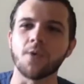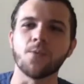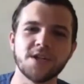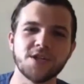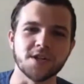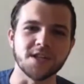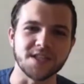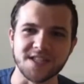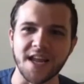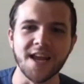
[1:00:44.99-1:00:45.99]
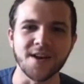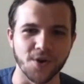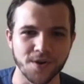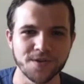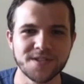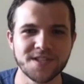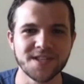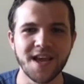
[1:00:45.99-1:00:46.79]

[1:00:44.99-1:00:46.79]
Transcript: originally standards.